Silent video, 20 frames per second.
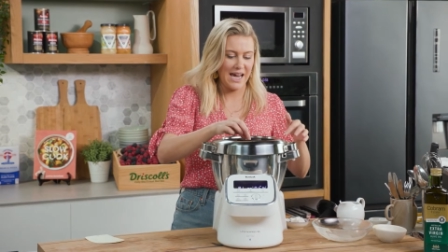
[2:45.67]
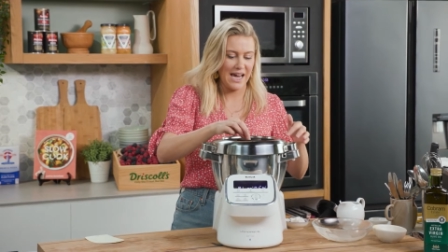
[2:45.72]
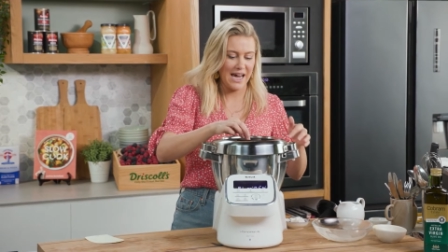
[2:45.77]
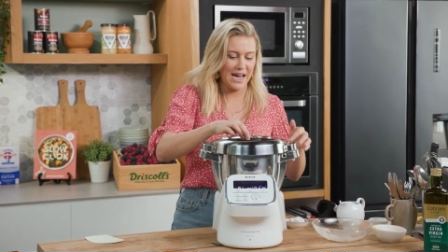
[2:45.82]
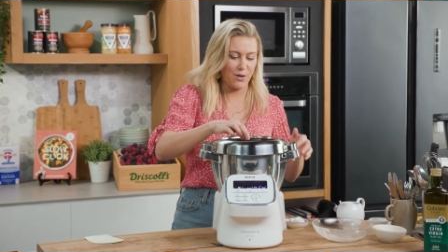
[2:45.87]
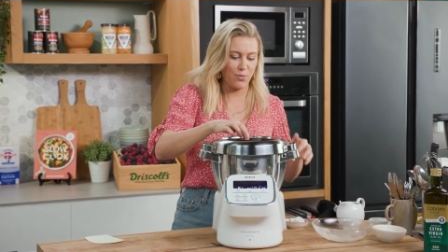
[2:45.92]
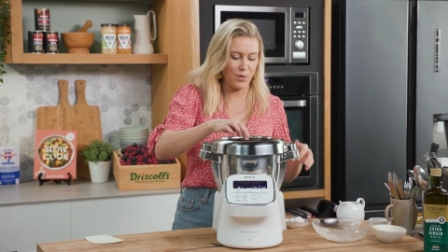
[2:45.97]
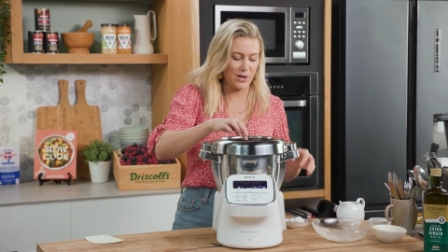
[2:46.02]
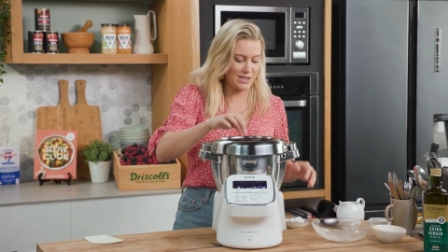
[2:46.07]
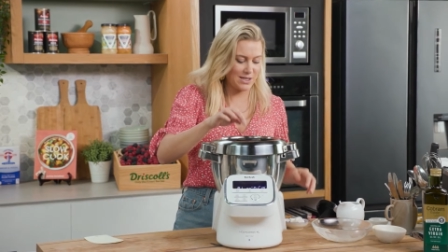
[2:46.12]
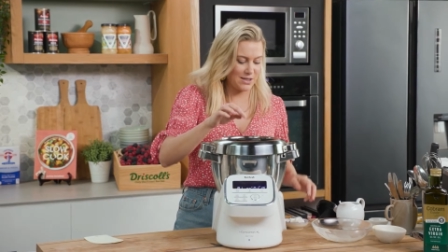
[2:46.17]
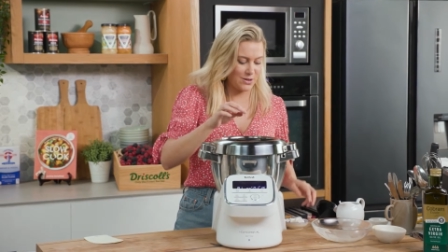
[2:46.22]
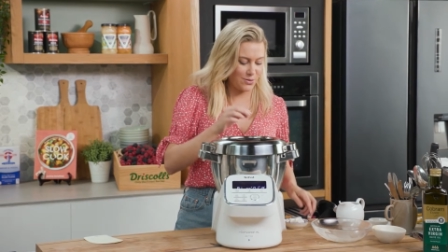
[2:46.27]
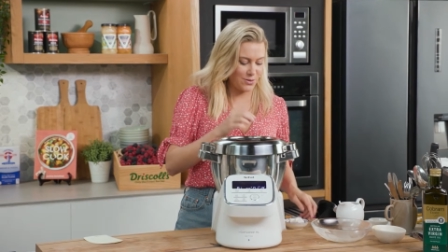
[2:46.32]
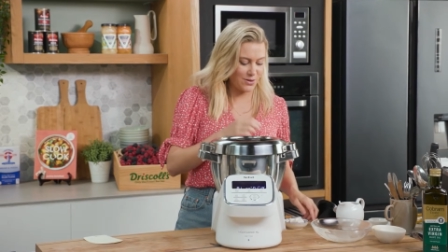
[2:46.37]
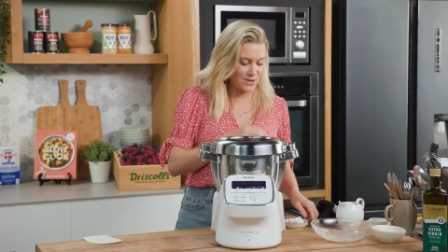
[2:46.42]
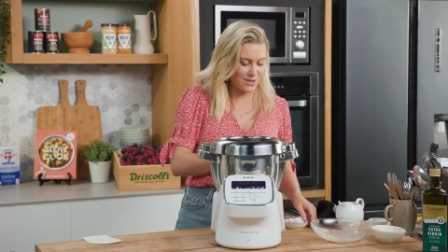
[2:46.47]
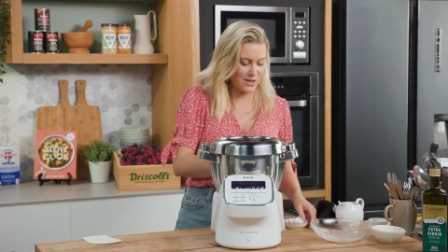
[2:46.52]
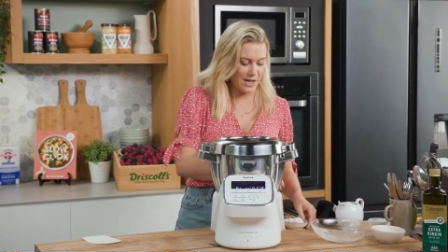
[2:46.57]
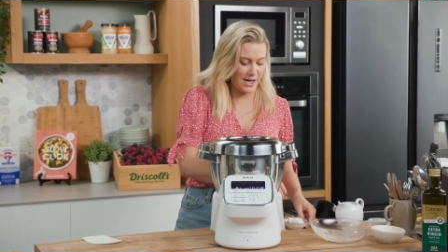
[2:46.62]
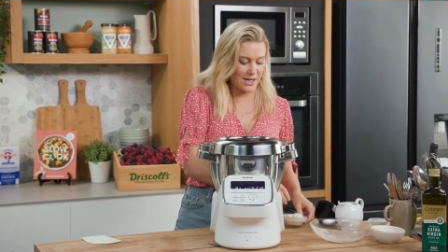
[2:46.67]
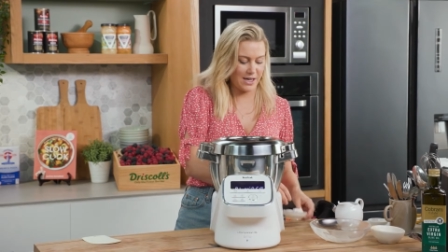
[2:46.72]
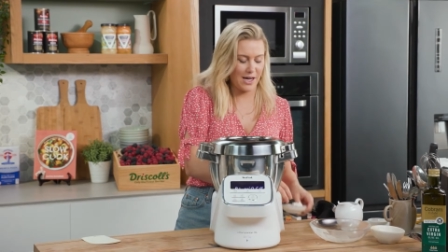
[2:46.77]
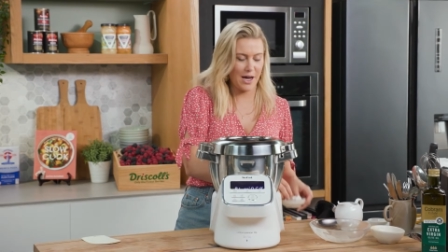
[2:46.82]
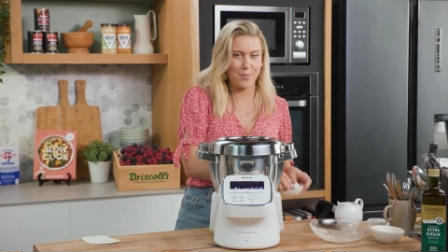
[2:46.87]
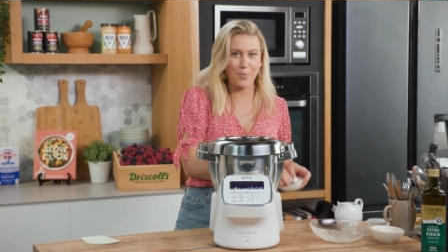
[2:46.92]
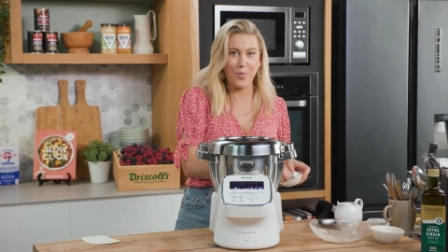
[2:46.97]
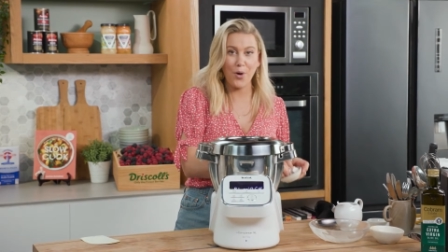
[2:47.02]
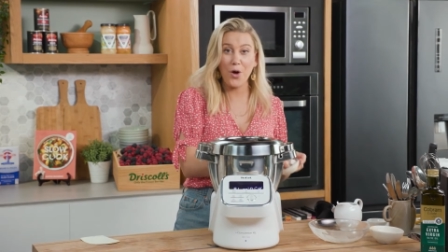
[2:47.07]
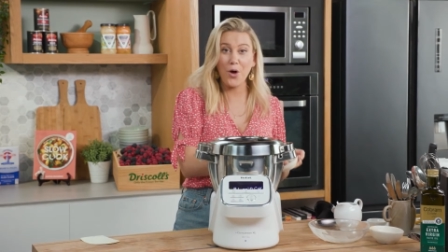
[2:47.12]
and once it looks like
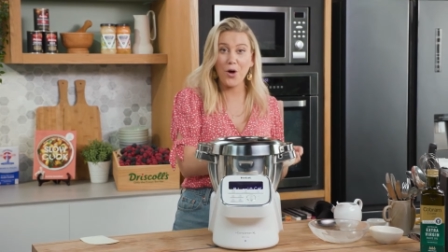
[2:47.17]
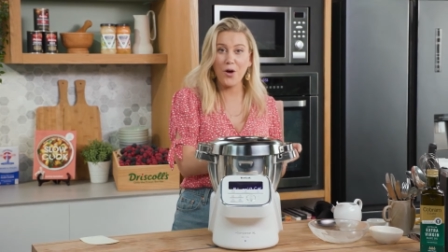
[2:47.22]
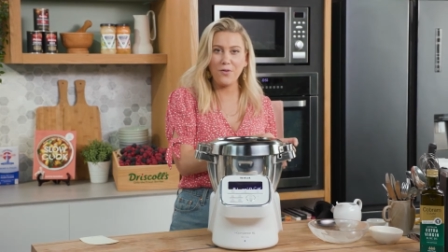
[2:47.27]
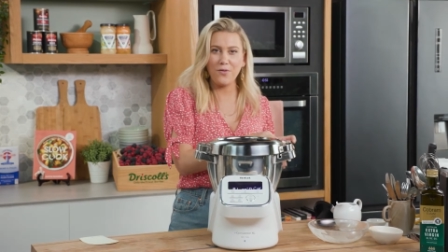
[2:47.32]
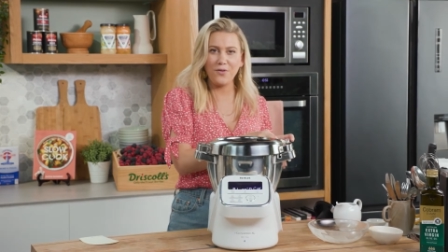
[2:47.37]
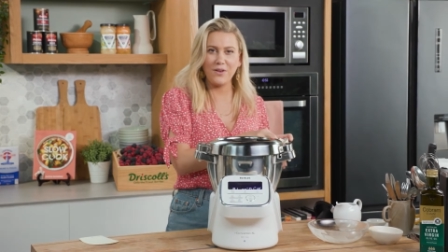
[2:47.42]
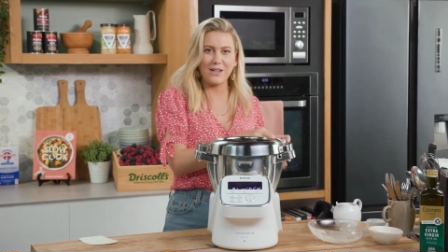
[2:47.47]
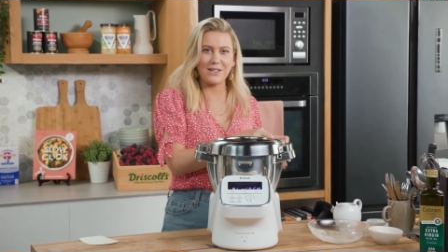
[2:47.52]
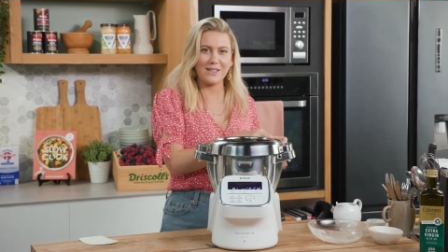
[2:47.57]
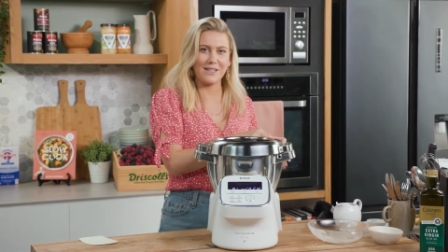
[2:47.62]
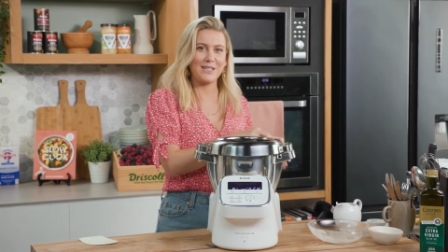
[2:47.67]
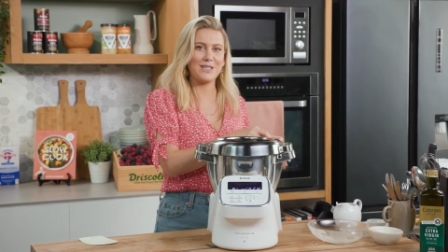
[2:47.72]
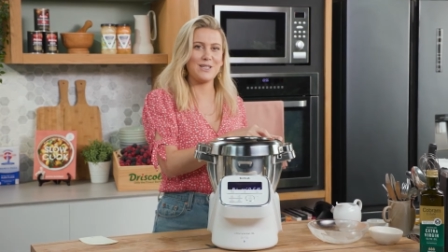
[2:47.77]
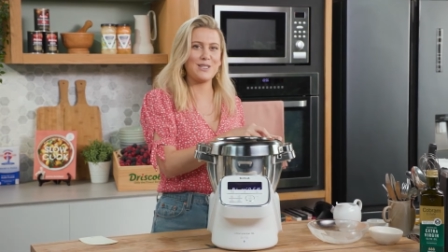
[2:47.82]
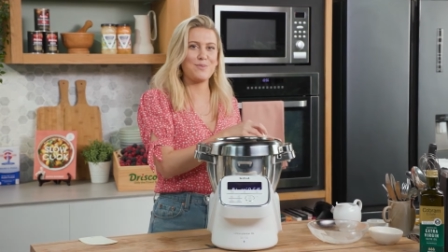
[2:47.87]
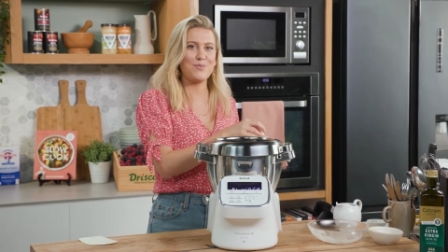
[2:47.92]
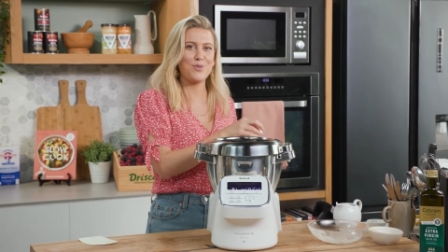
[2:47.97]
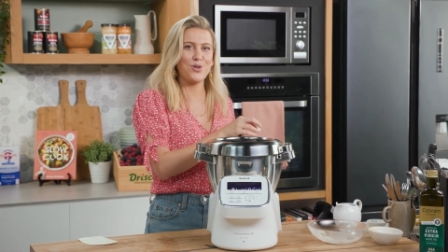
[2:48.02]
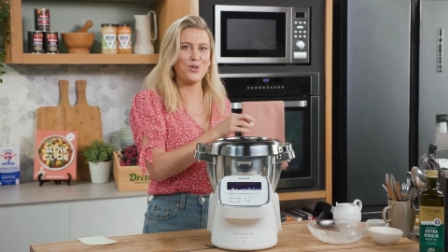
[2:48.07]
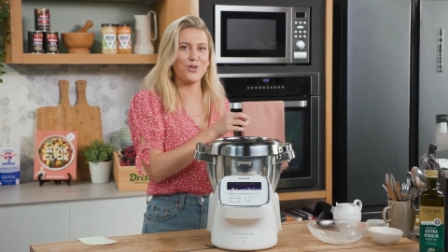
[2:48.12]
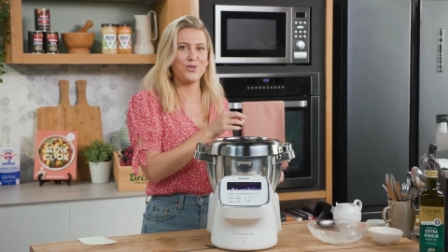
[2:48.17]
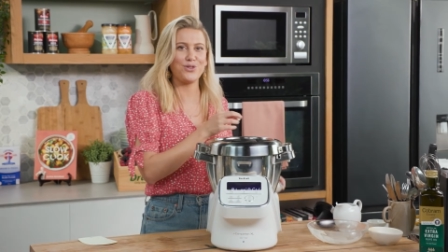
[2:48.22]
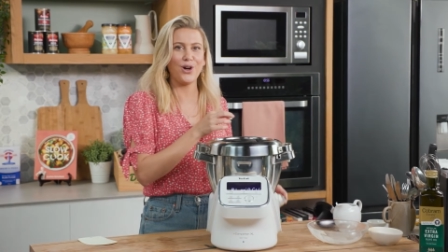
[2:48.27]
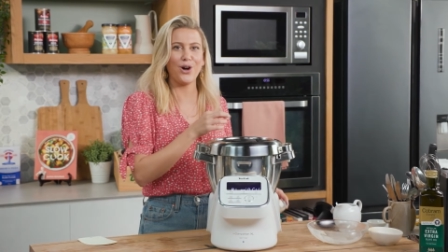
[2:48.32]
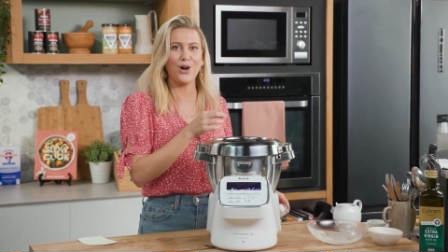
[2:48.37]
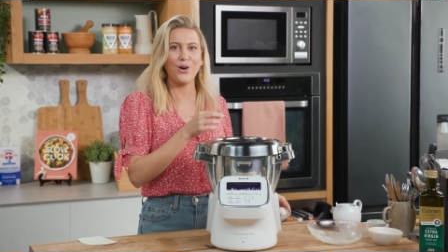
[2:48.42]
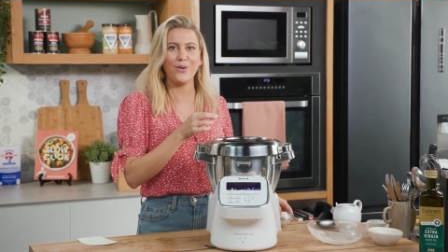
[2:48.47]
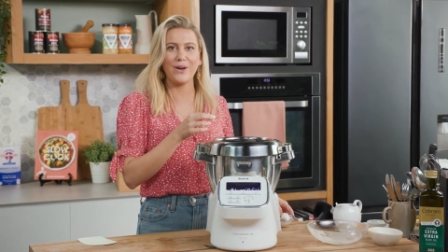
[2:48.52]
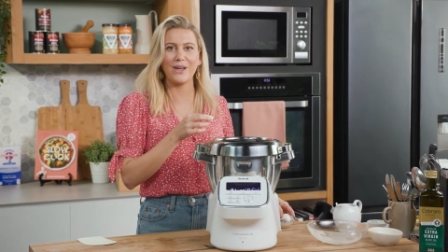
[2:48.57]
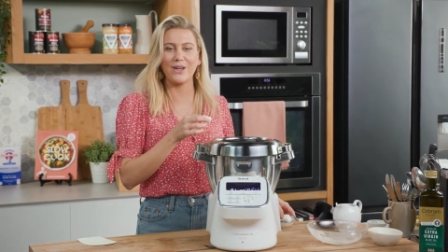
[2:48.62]
a perfectly smooth
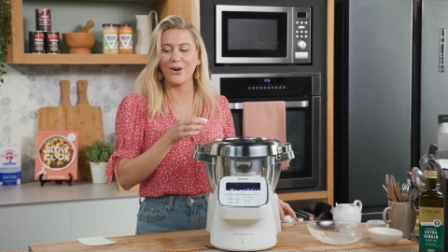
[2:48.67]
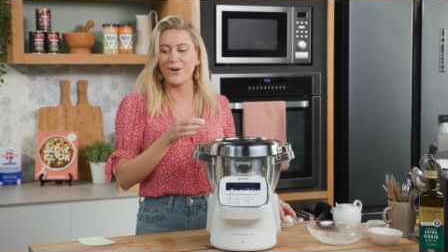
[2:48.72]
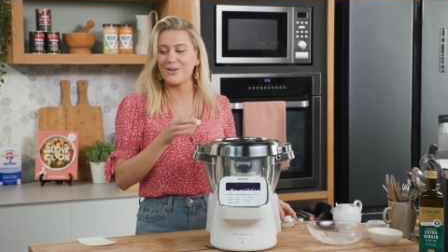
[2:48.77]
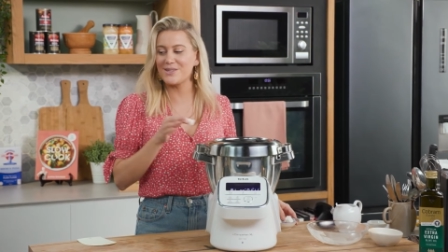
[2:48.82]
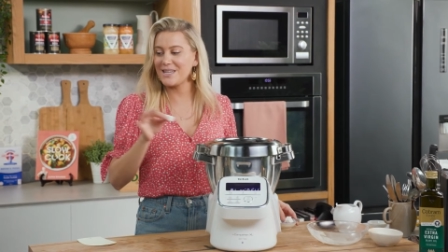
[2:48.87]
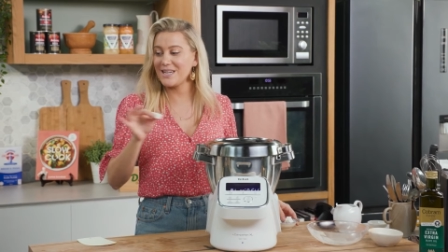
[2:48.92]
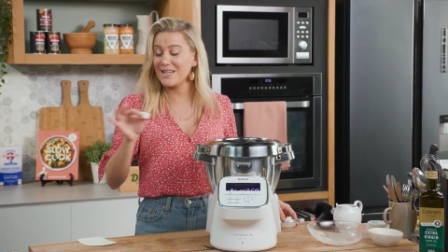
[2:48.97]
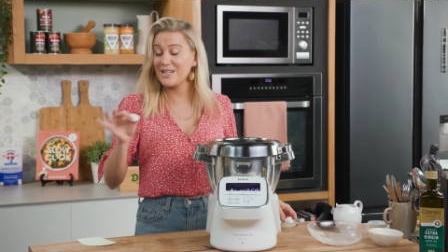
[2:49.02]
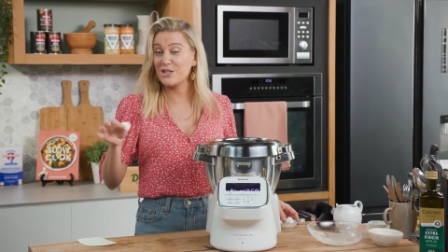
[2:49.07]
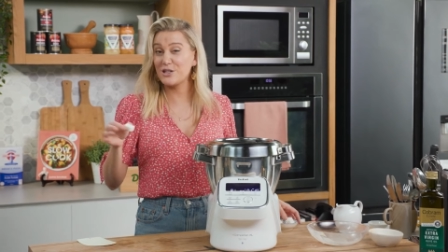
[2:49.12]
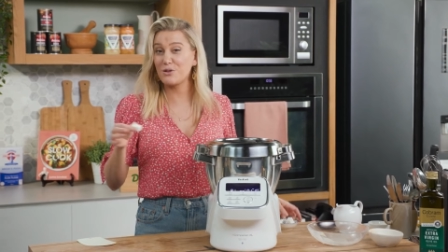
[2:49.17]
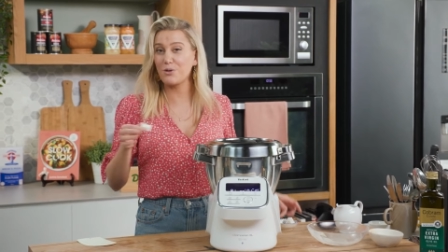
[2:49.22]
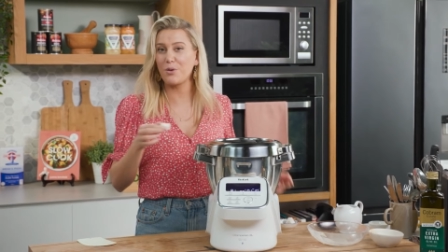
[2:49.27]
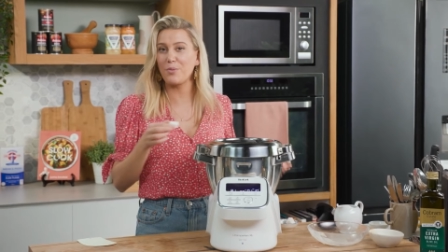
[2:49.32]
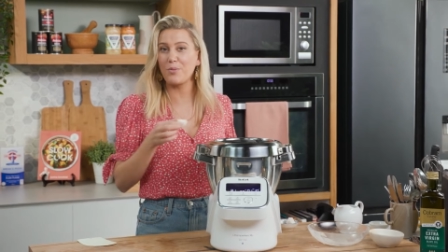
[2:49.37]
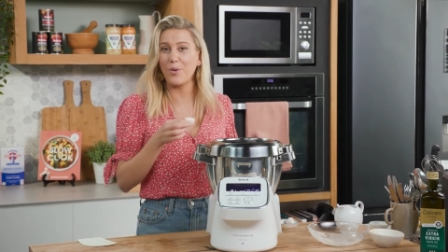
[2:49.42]
dough, it goes into a